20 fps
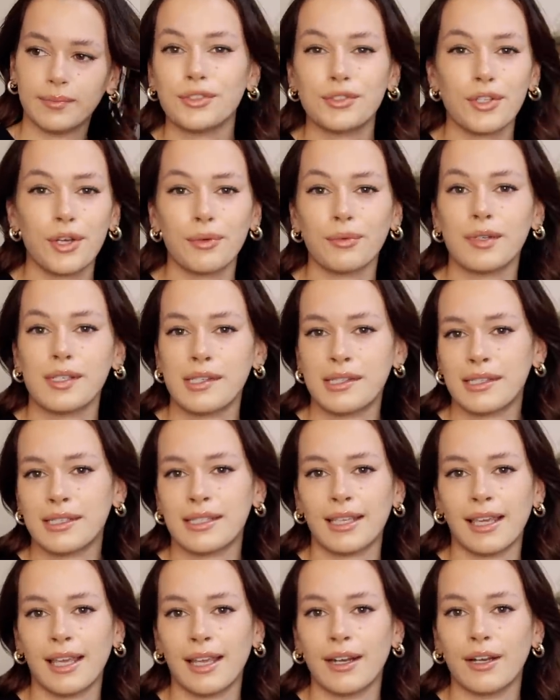There's no reason
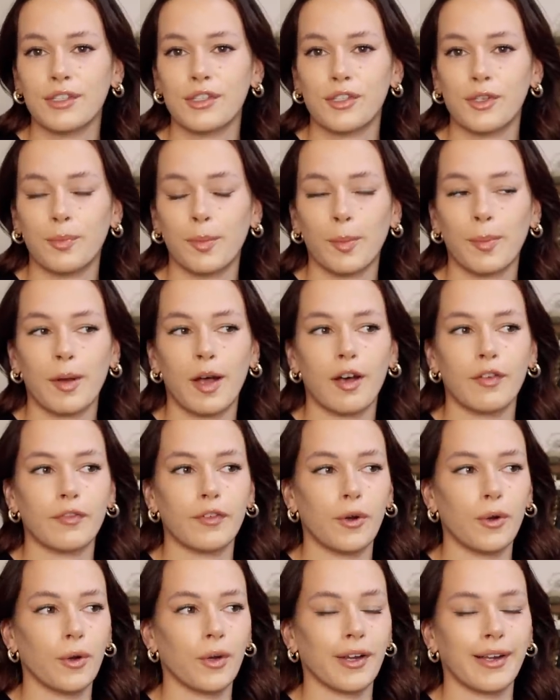to get a Super Puff
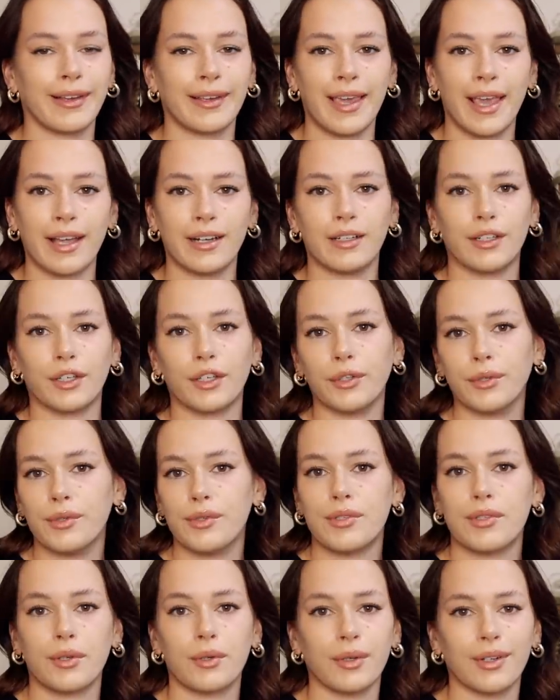or a Canada
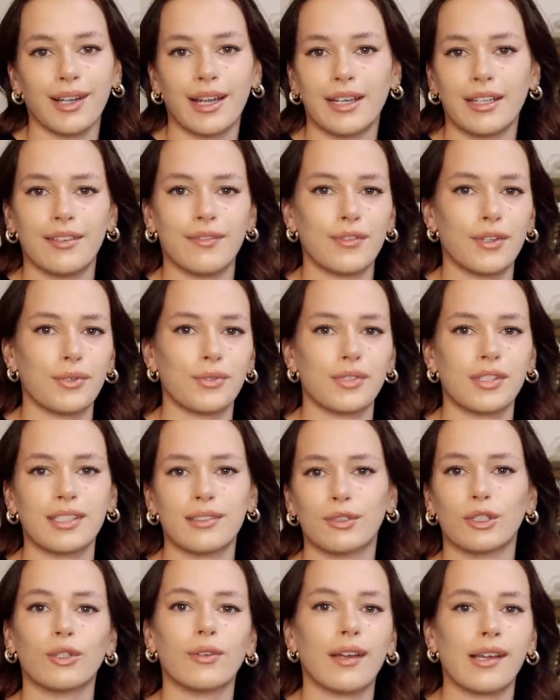Goose or any of those
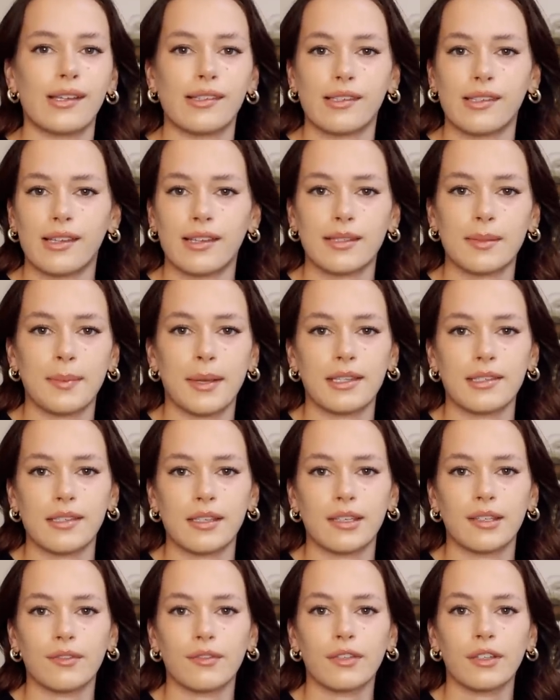crazy
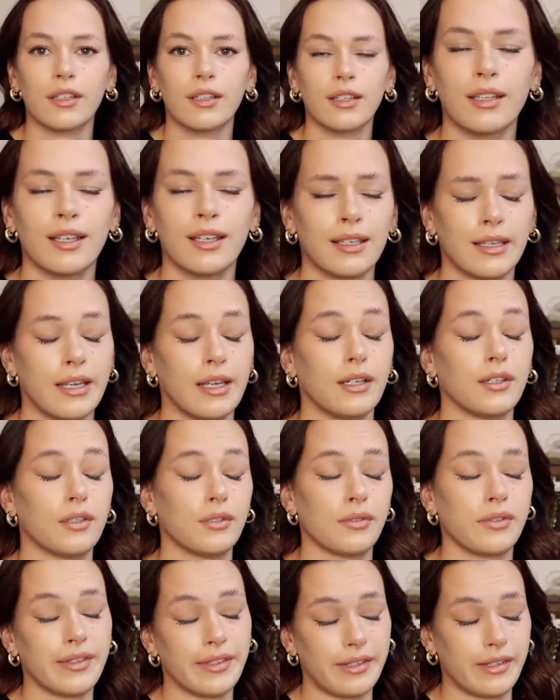expensive, Canada
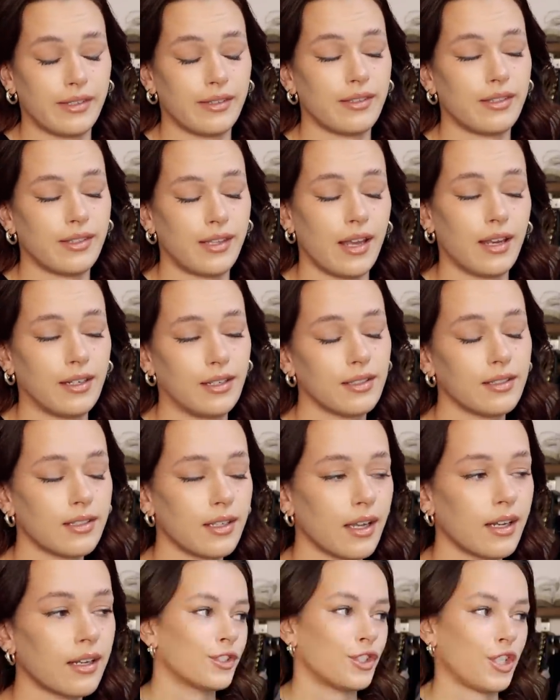Goose is insane,
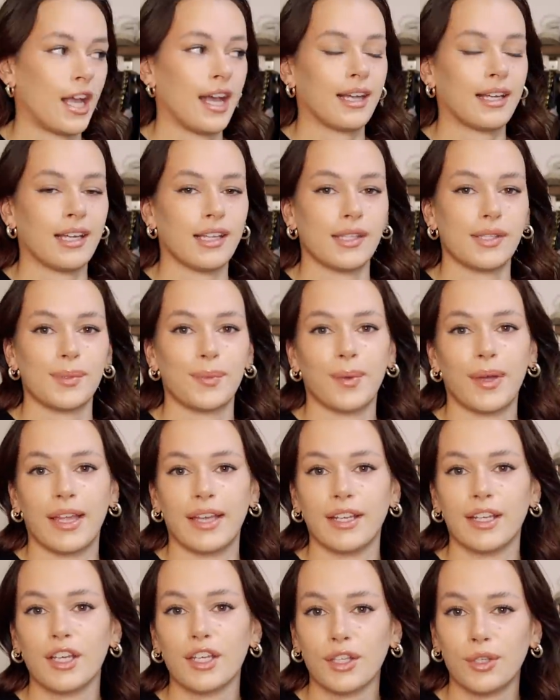insane, jackets
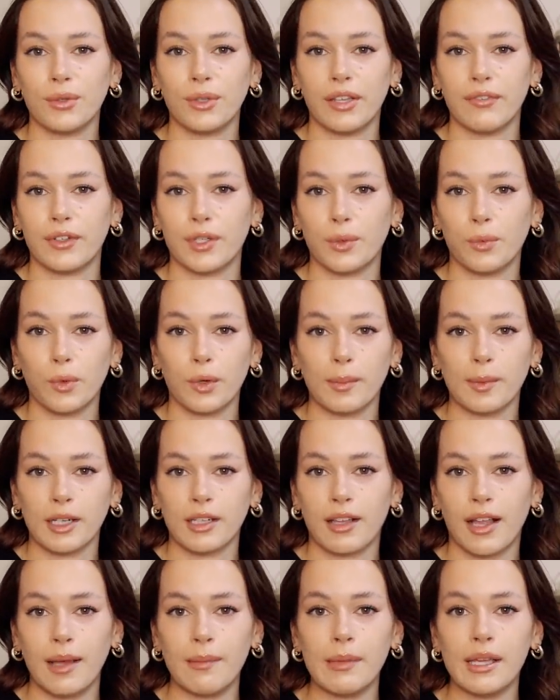when you live in a warmer
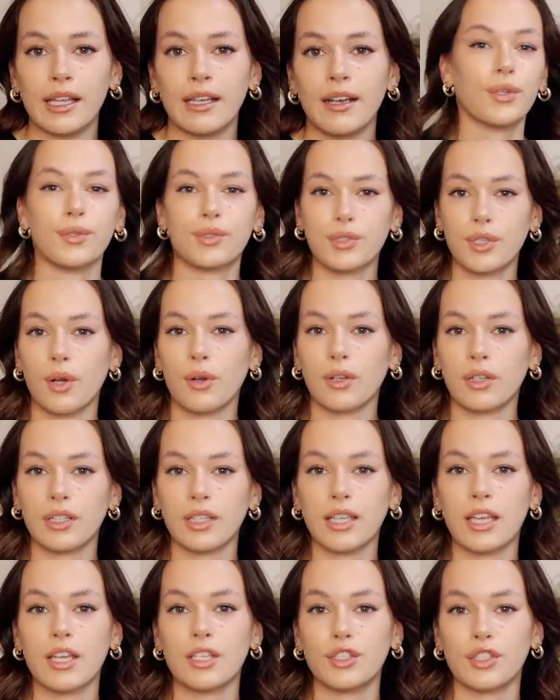climate. You could
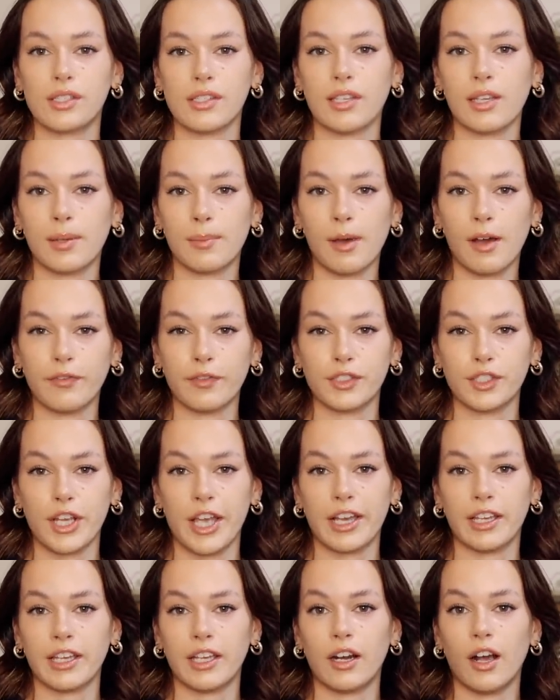totally just get a puffer
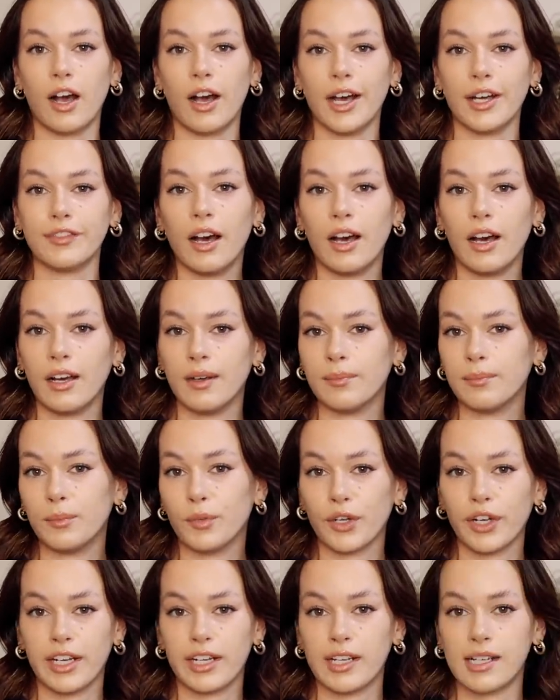jacket off a
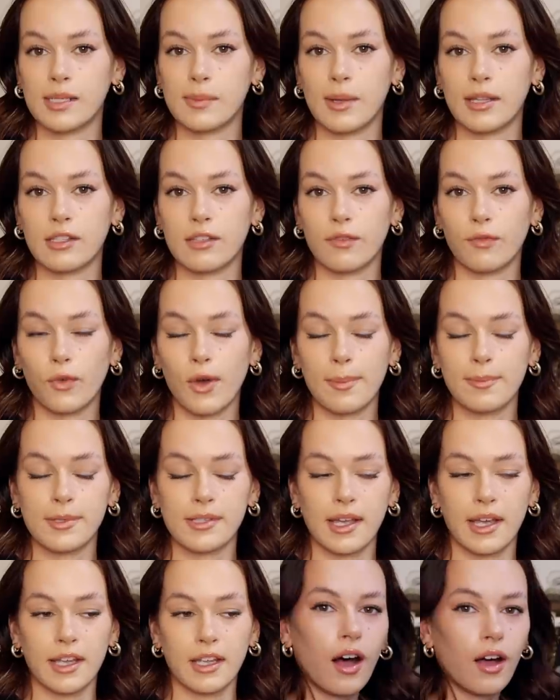more inexpensive
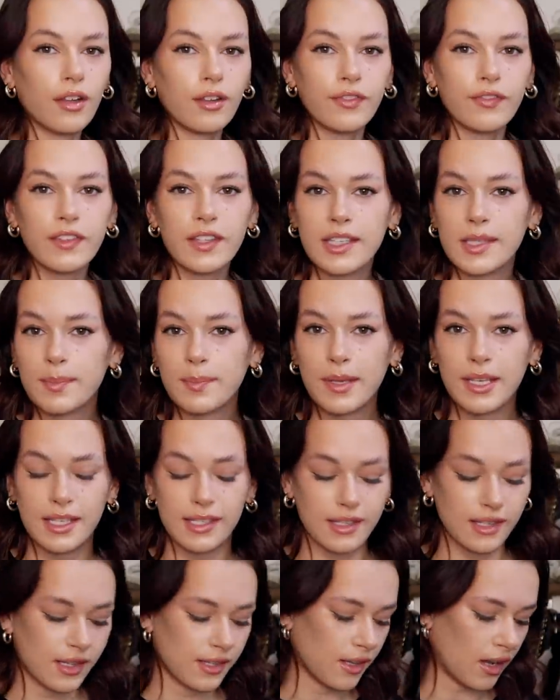website. All of these
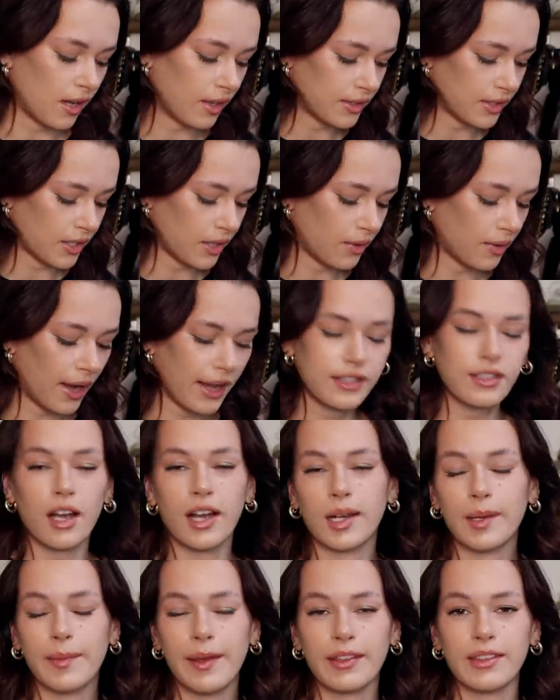pieces also, I
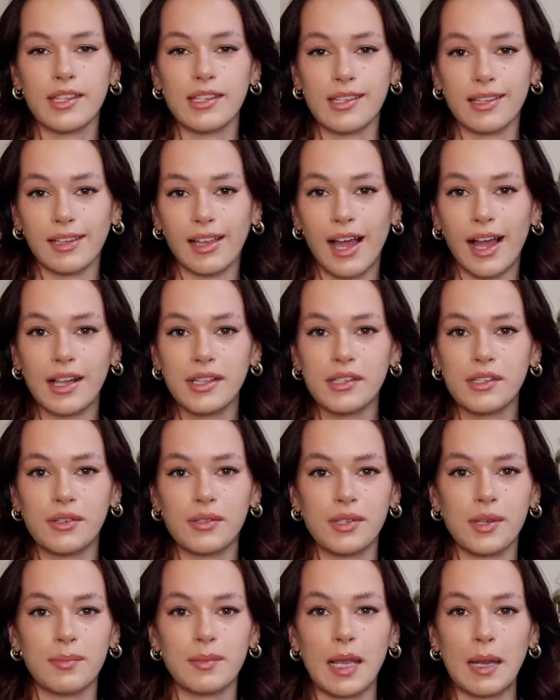talk about this a lot, so
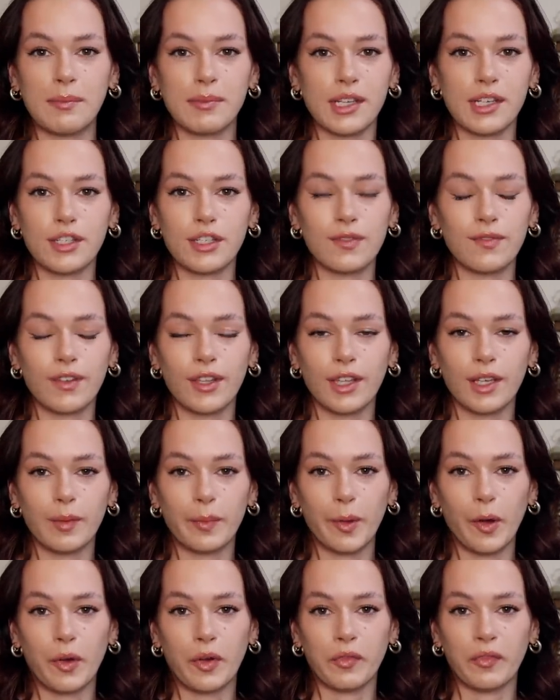sometimes I just feel like a
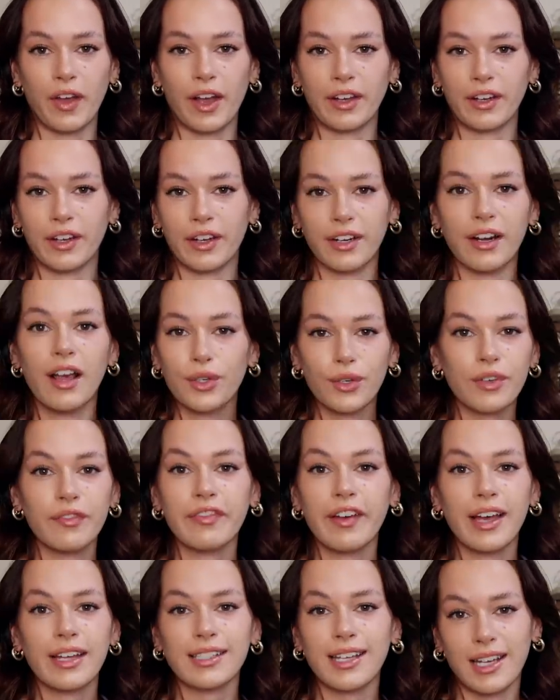broken record. You can
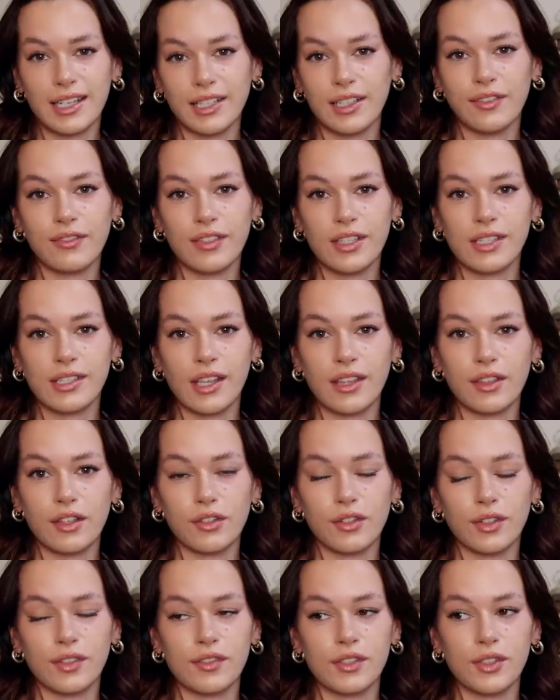find any of these at the
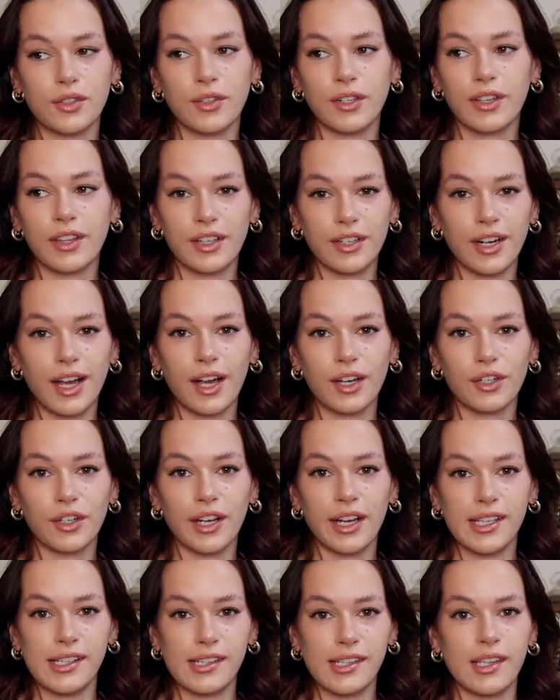thrift store. They're not
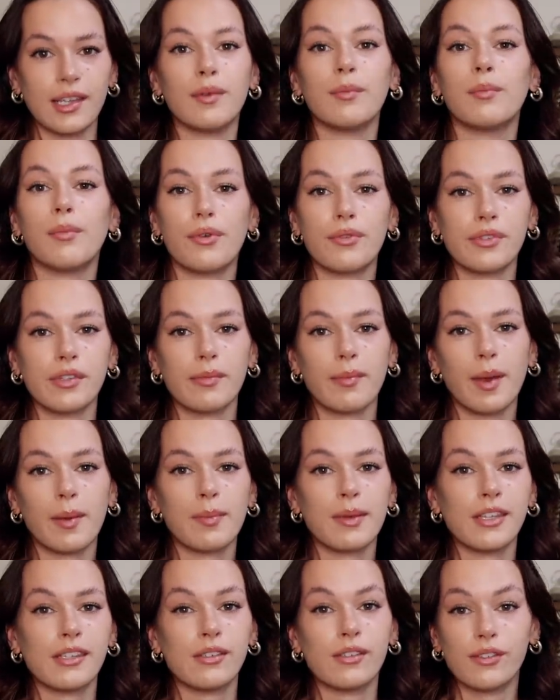crazy. Most of my
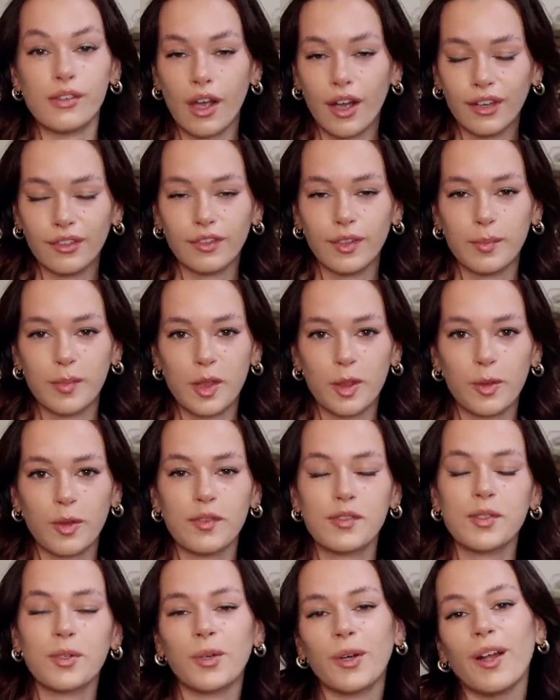pieces are from the
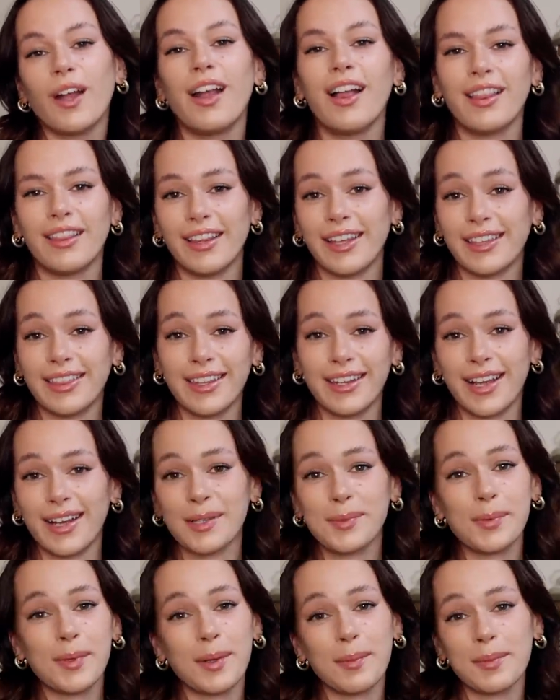thrift store, like the
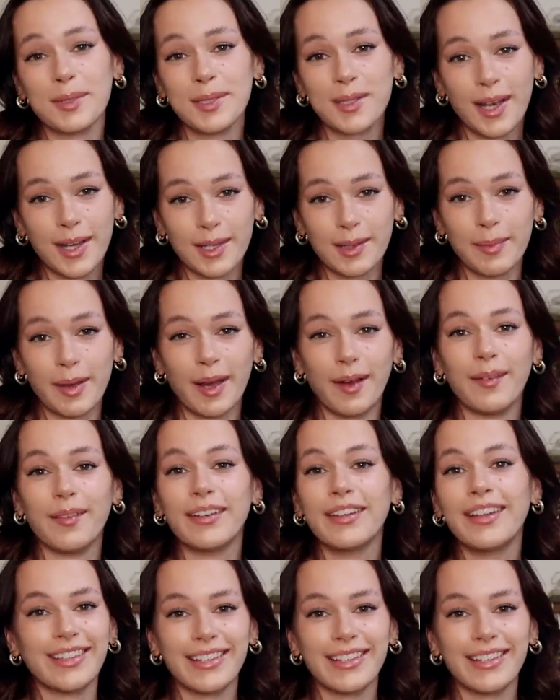next one I'm going to talk about.